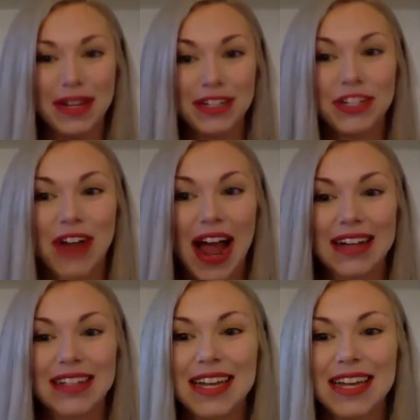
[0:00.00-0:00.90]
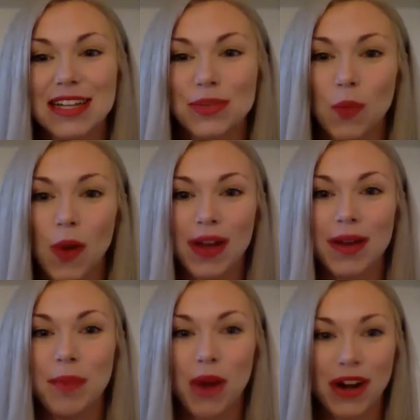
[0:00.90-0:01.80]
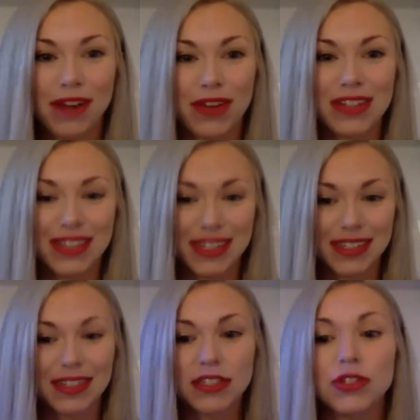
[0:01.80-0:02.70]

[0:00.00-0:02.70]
interacting is one part of our 6 list.